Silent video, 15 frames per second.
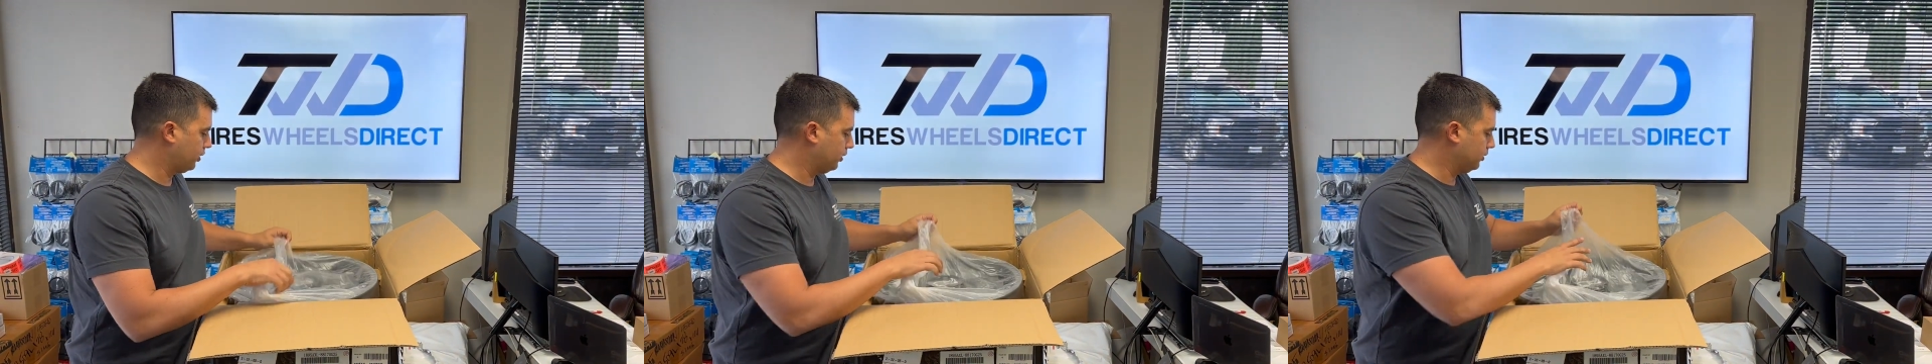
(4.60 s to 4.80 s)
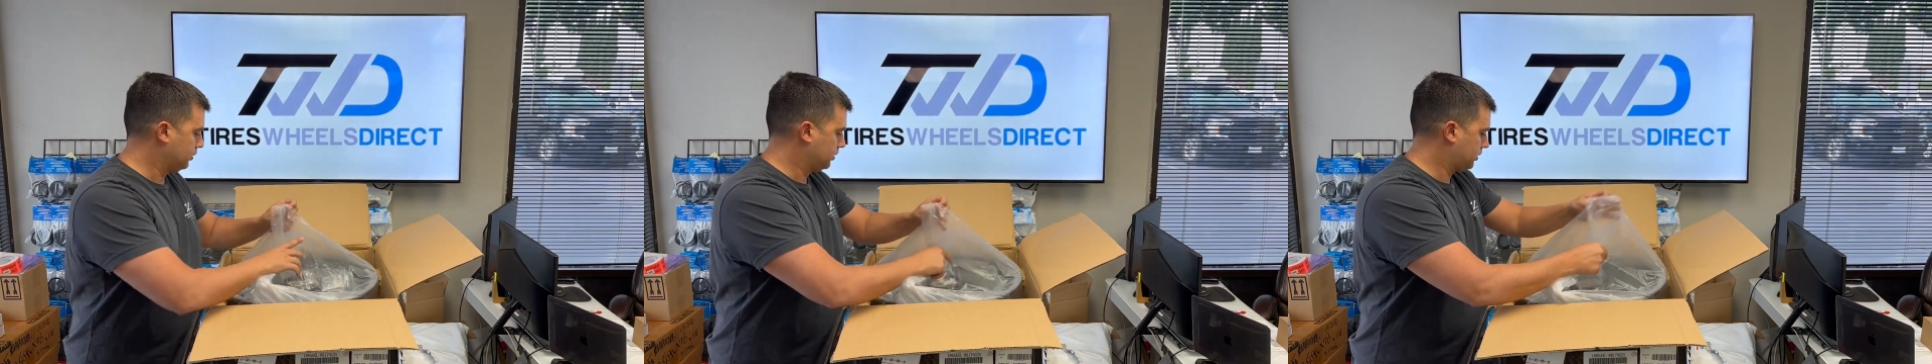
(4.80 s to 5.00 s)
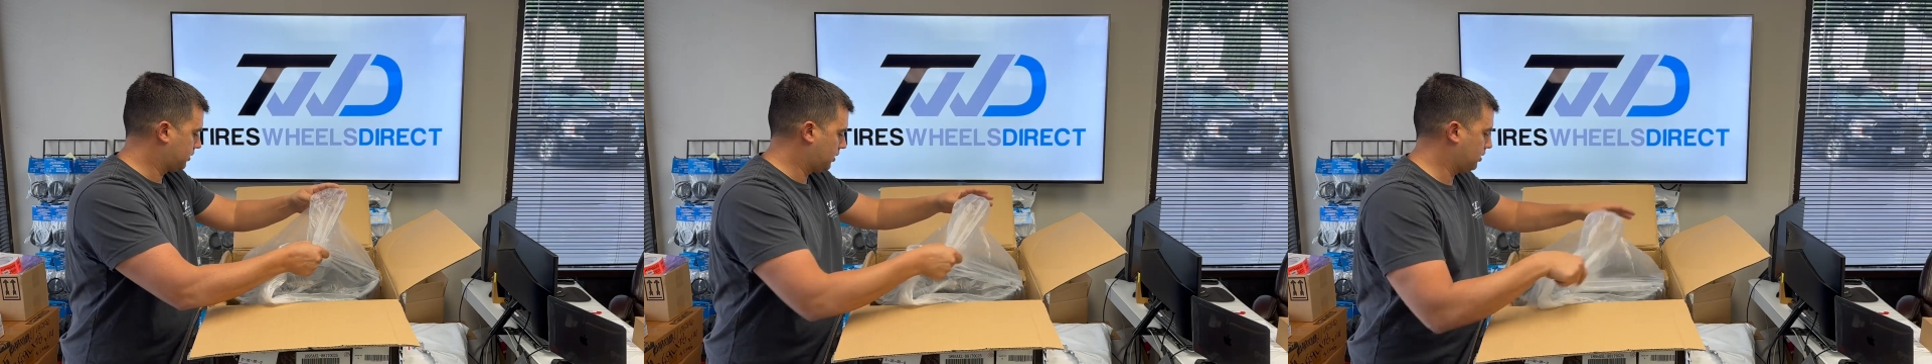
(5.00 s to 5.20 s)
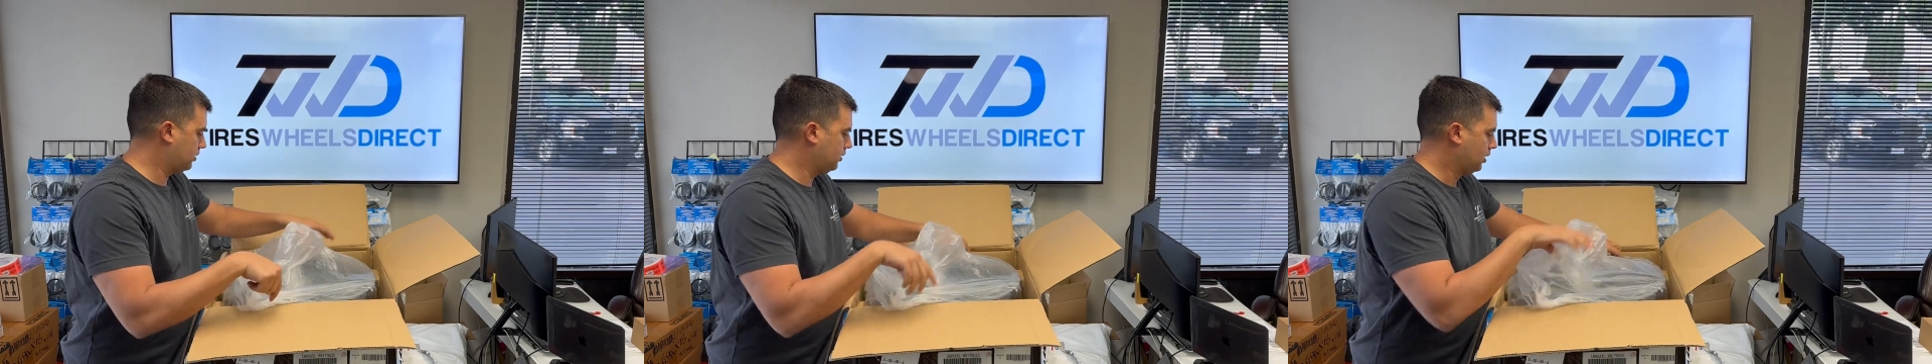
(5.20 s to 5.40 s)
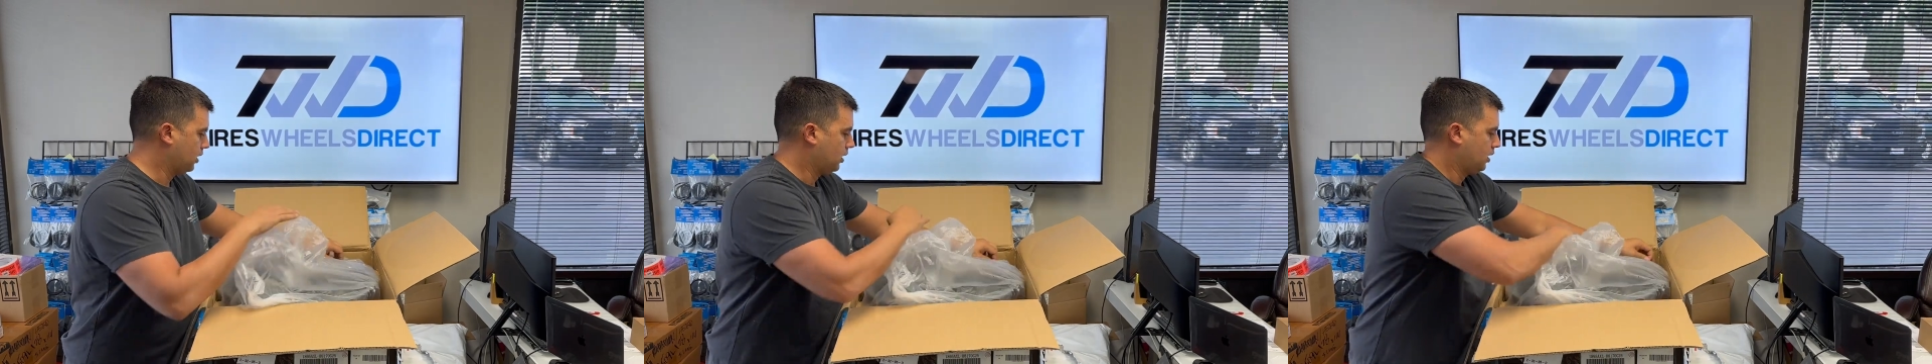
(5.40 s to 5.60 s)
too. So
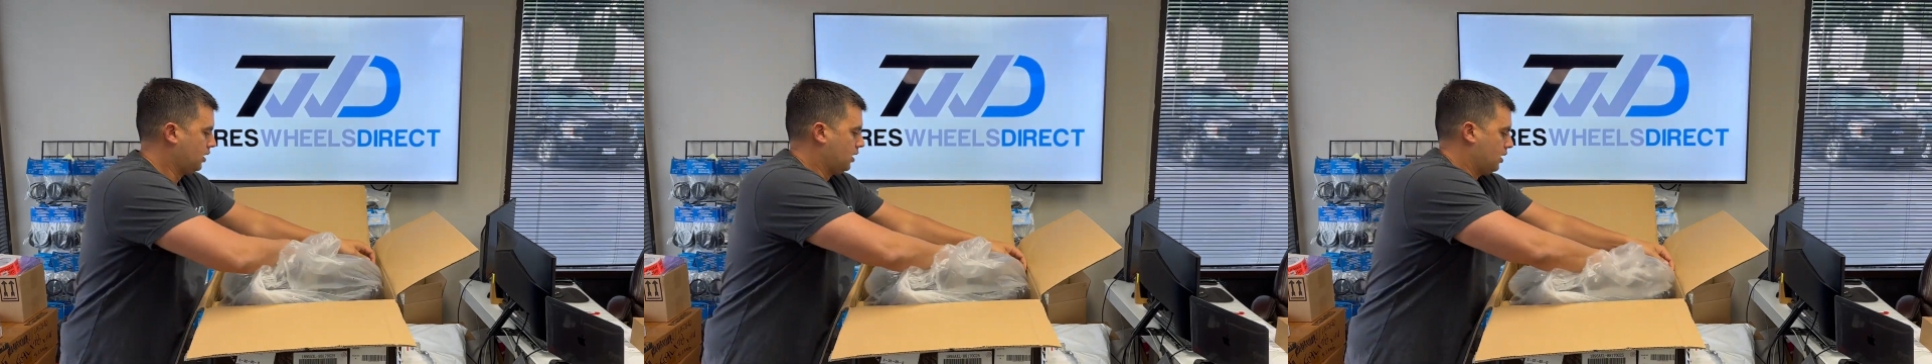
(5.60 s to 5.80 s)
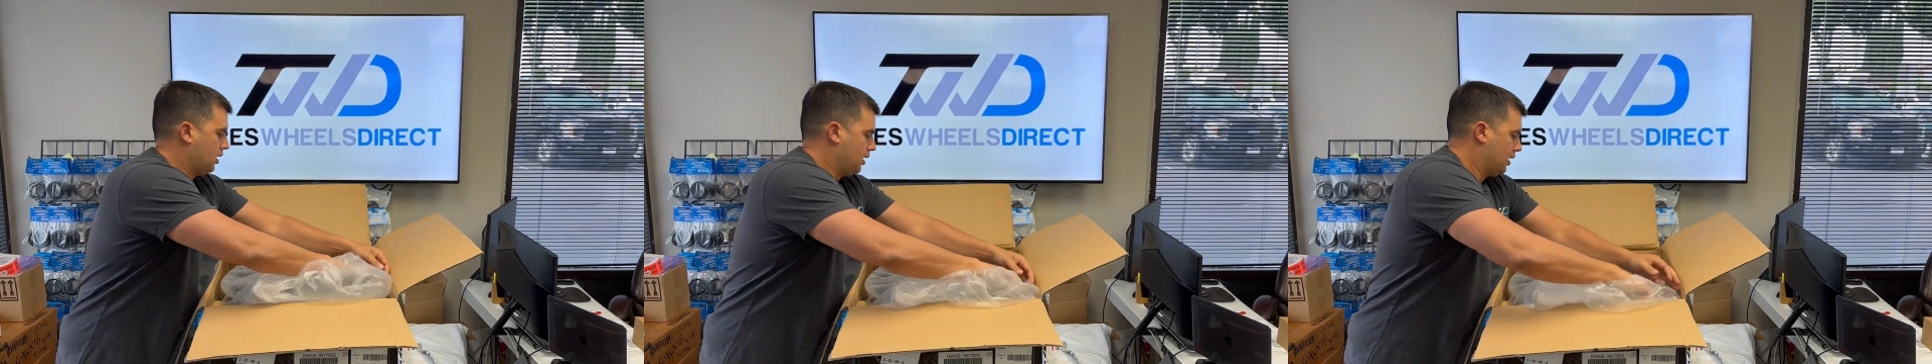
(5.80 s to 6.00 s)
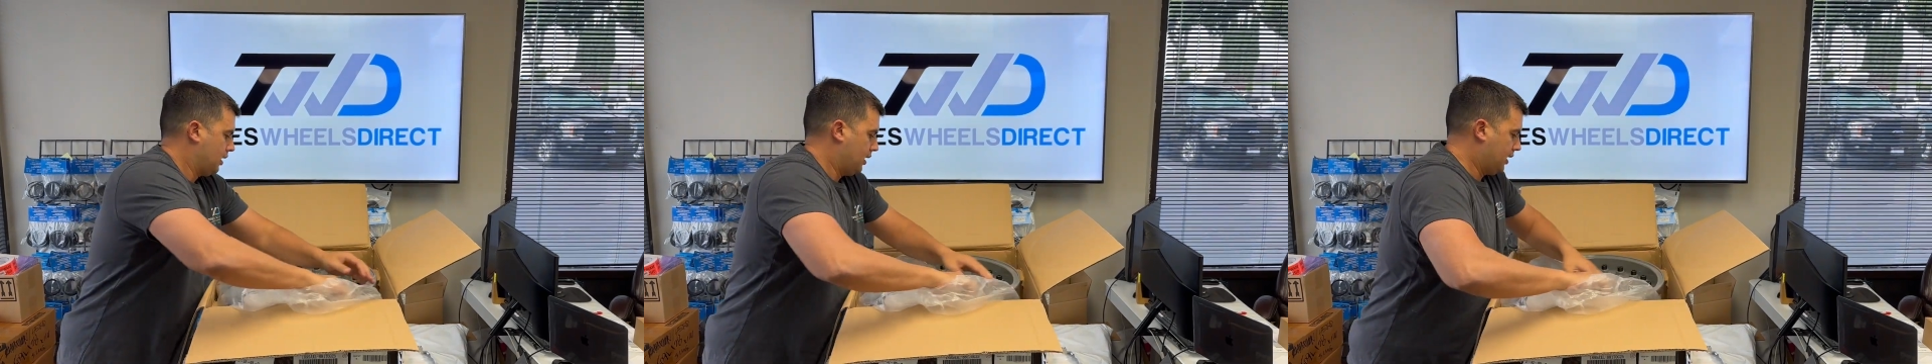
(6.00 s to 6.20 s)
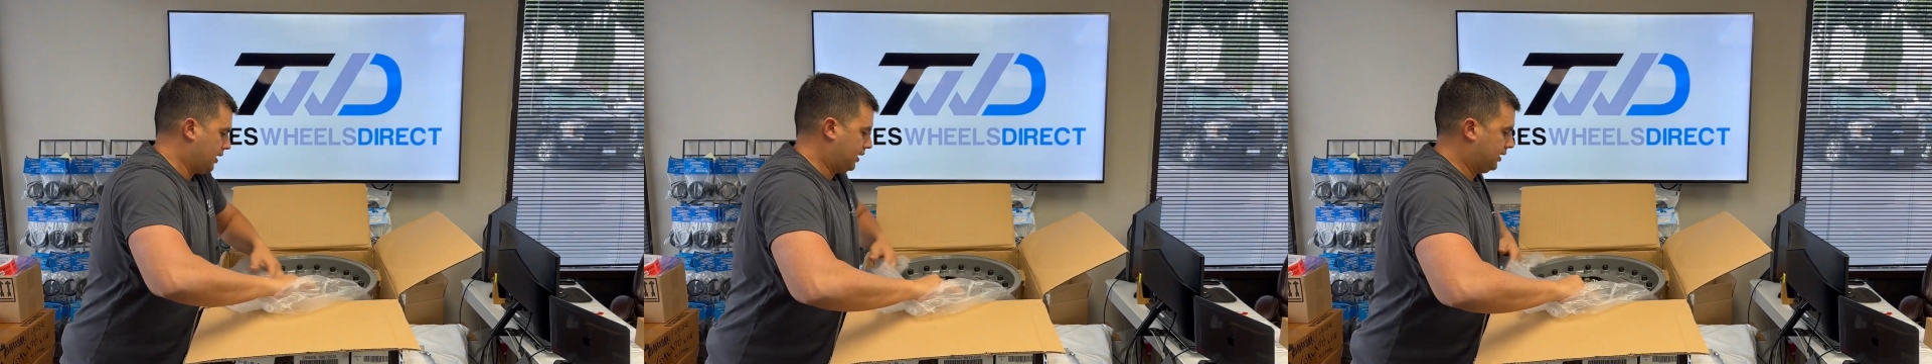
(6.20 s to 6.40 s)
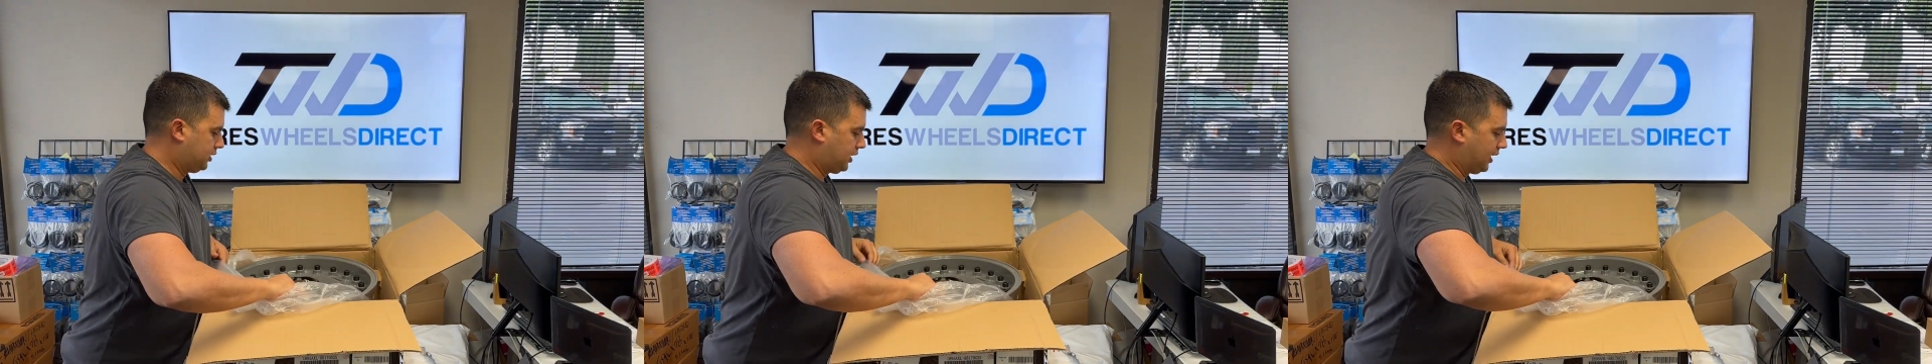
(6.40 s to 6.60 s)

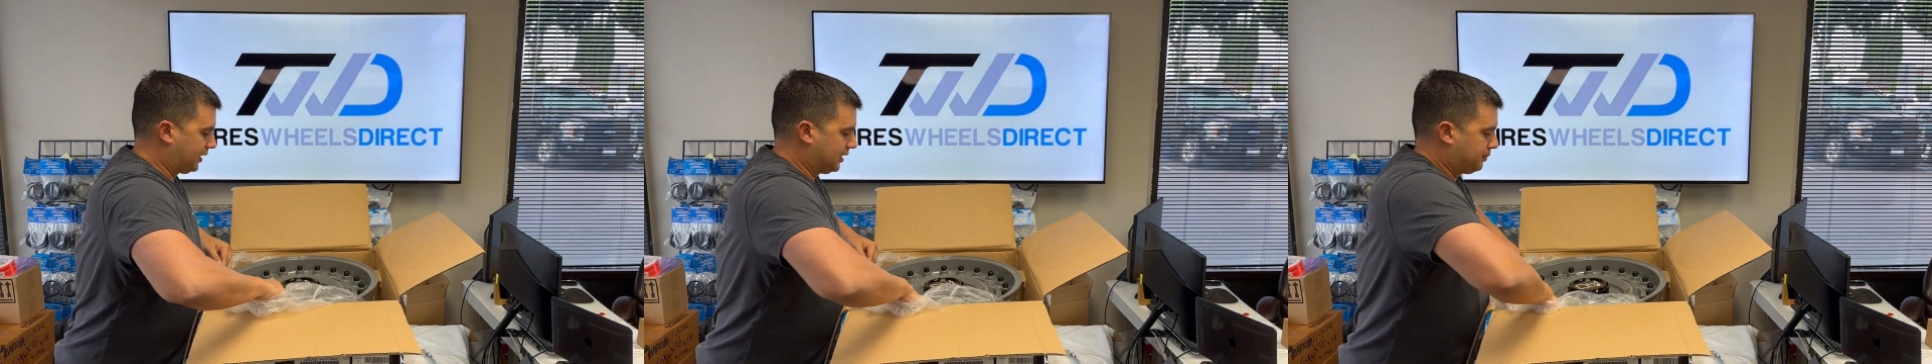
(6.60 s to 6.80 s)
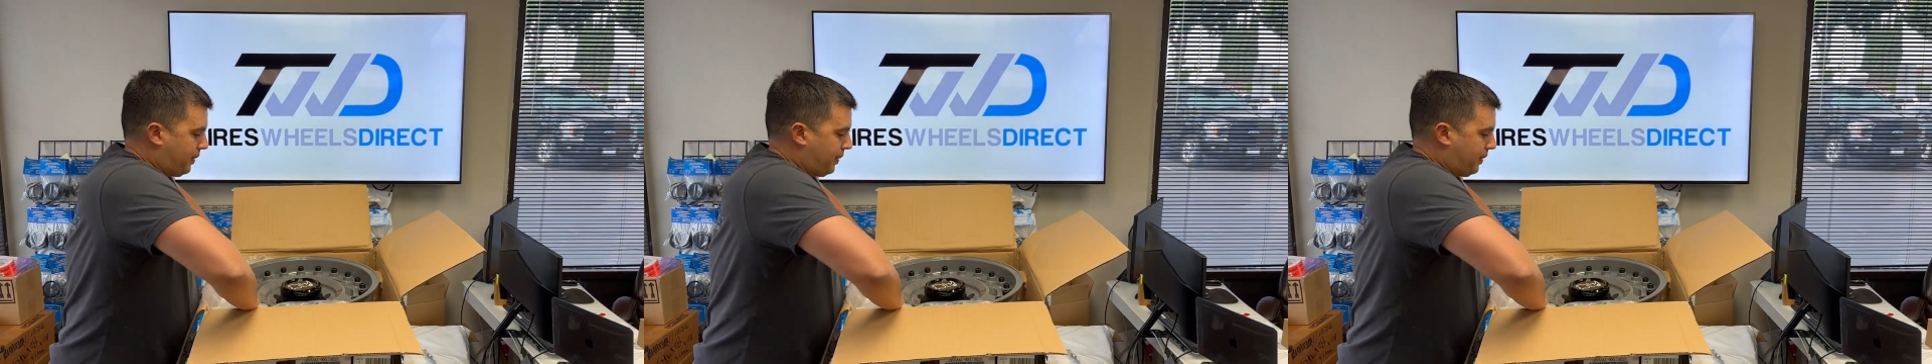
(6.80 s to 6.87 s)
check this